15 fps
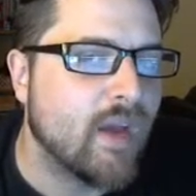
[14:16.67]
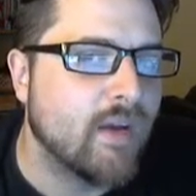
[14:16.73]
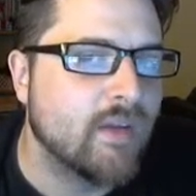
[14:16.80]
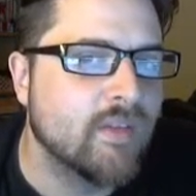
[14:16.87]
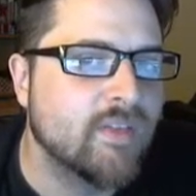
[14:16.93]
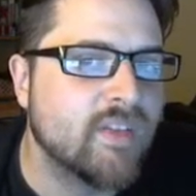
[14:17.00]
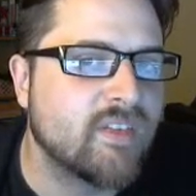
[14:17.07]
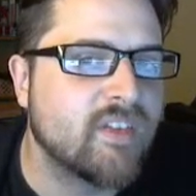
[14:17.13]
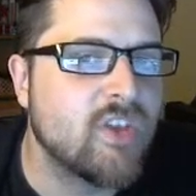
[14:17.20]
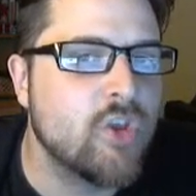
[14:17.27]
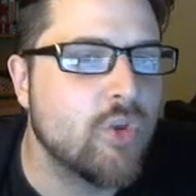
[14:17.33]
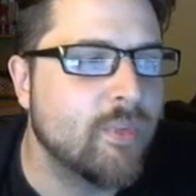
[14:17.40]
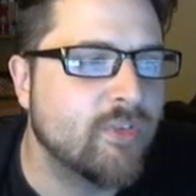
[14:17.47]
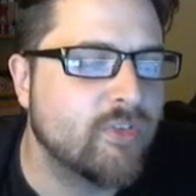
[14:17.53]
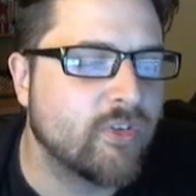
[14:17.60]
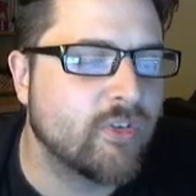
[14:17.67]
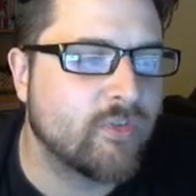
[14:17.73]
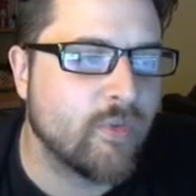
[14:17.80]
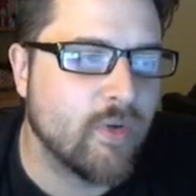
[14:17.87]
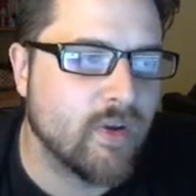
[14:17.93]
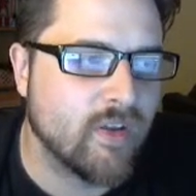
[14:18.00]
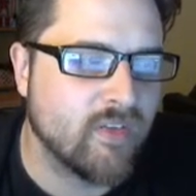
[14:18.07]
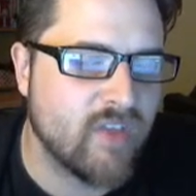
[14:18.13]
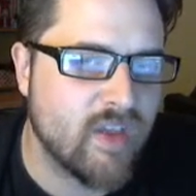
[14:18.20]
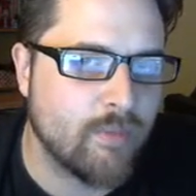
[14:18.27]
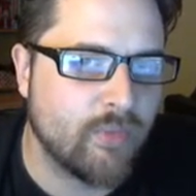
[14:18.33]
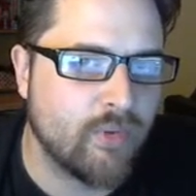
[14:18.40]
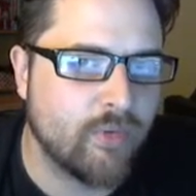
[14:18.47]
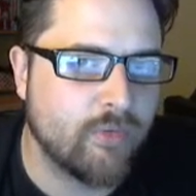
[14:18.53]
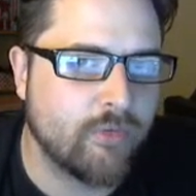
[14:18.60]
This cube is just for an
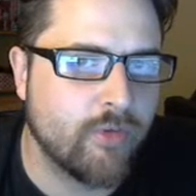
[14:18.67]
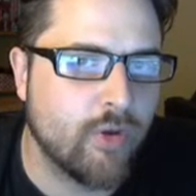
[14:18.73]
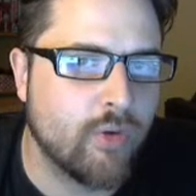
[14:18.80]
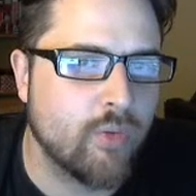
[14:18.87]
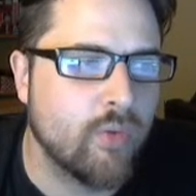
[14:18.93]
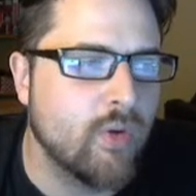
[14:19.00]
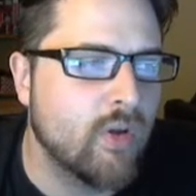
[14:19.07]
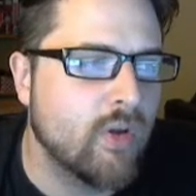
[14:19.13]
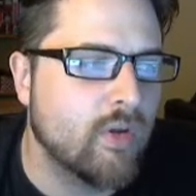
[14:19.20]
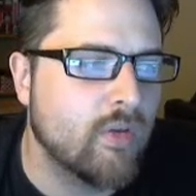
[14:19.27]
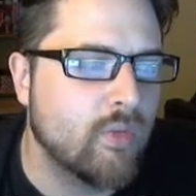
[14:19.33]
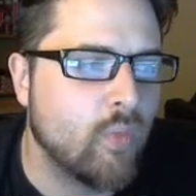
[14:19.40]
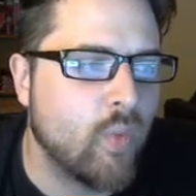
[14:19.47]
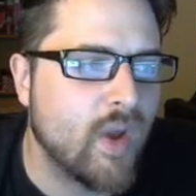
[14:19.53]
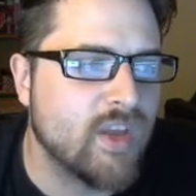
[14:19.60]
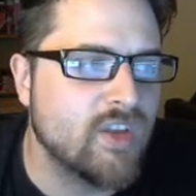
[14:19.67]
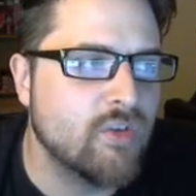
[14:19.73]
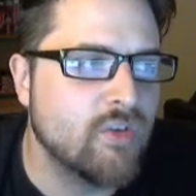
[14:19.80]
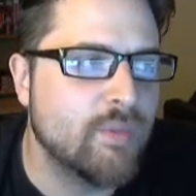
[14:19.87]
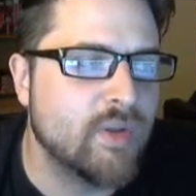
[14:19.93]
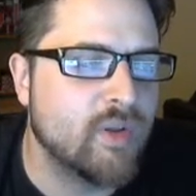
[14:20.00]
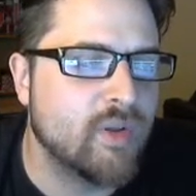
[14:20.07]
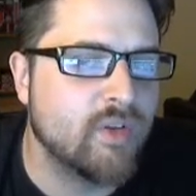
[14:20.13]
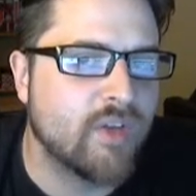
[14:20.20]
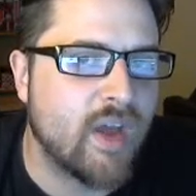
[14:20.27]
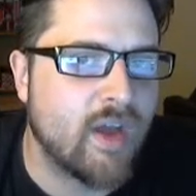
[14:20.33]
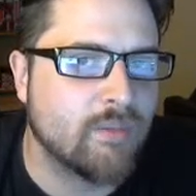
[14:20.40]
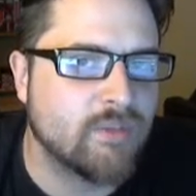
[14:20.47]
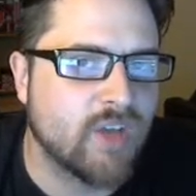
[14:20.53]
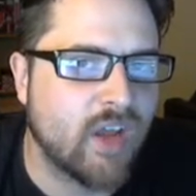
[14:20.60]
example. So when you build
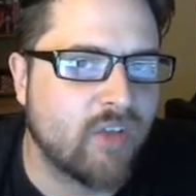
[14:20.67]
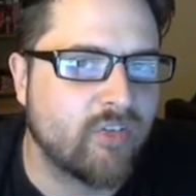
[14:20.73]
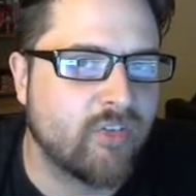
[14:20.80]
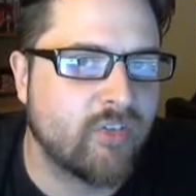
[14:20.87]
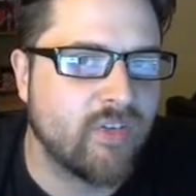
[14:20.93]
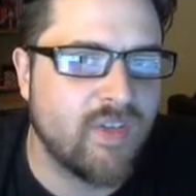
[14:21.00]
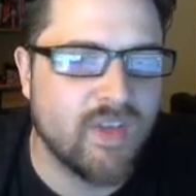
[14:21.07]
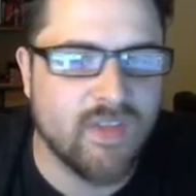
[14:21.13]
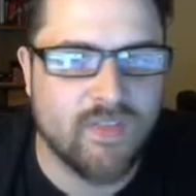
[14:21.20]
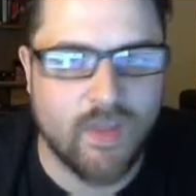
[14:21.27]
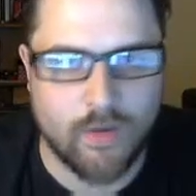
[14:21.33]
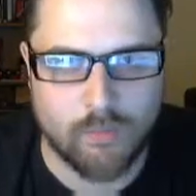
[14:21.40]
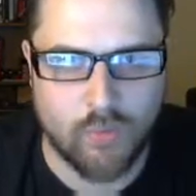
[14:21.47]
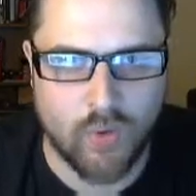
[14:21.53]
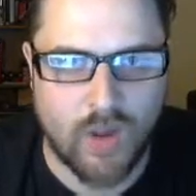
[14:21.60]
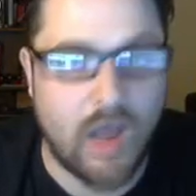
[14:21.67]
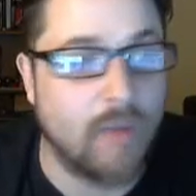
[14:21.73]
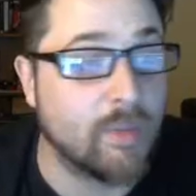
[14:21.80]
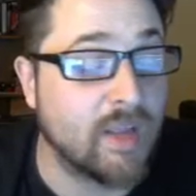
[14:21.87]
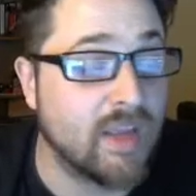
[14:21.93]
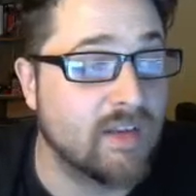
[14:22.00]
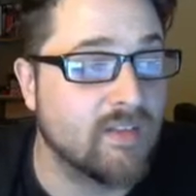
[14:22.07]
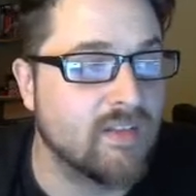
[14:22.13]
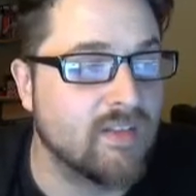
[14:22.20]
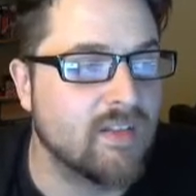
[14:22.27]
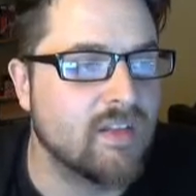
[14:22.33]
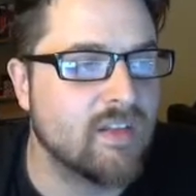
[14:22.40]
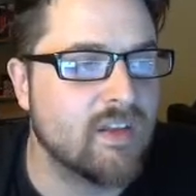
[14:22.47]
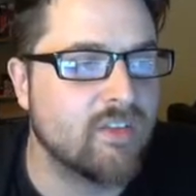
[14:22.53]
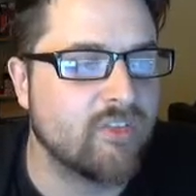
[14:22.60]
objects that are more complicated than
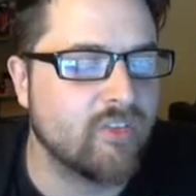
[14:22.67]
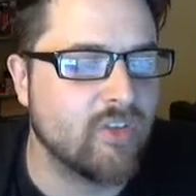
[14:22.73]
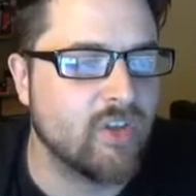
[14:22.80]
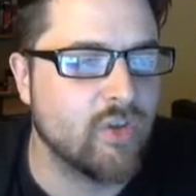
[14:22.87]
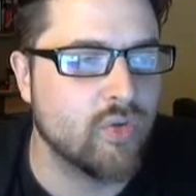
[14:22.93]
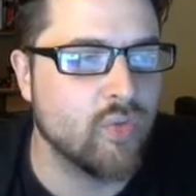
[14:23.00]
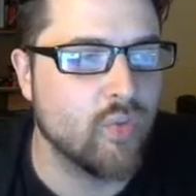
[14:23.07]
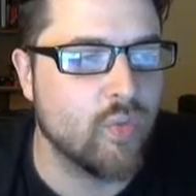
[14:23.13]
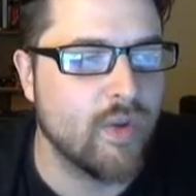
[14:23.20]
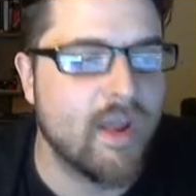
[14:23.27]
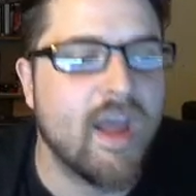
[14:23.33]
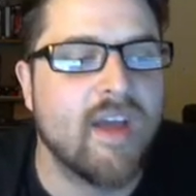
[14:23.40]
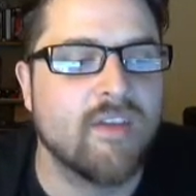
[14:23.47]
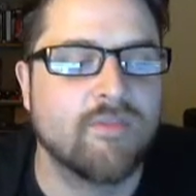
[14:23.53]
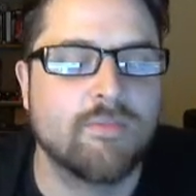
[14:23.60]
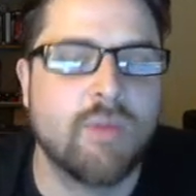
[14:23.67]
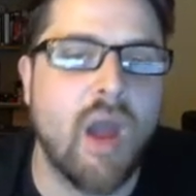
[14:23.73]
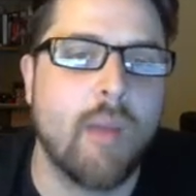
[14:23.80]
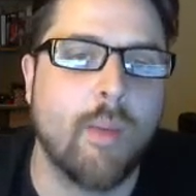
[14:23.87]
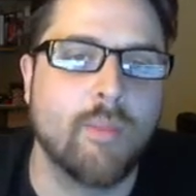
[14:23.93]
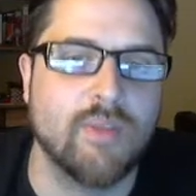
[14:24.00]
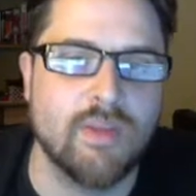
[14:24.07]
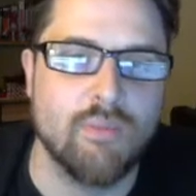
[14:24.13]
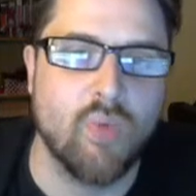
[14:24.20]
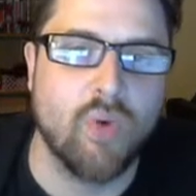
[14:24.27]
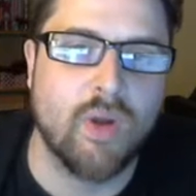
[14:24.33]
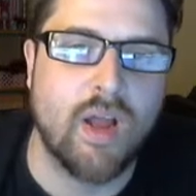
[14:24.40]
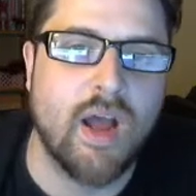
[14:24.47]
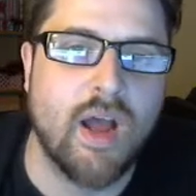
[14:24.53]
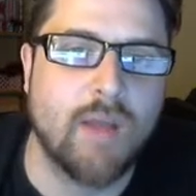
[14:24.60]
this, you would have probably more
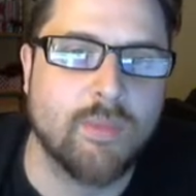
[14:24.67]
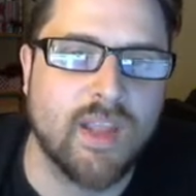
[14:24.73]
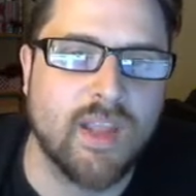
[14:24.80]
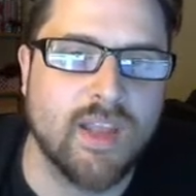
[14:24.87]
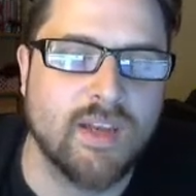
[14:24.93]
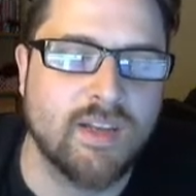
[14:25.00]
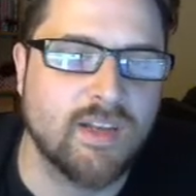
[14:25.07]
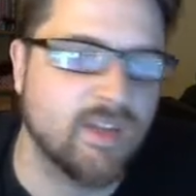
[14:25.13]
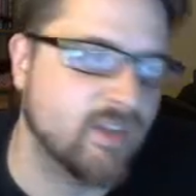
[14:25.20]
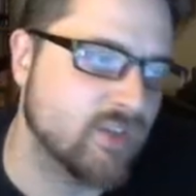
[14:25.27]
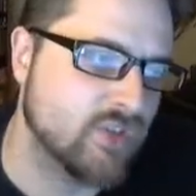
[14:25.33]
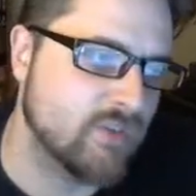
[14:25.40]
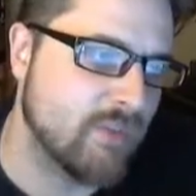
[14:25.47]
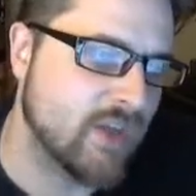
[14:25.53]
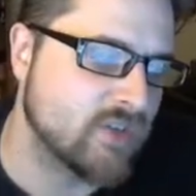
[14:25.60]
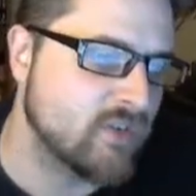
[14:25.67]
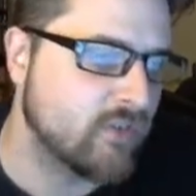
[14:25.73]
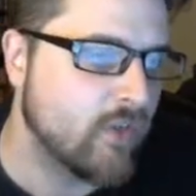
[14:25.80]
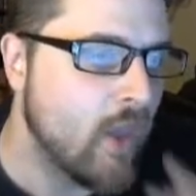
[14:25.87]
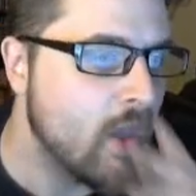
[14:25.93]
complicated collision meshes.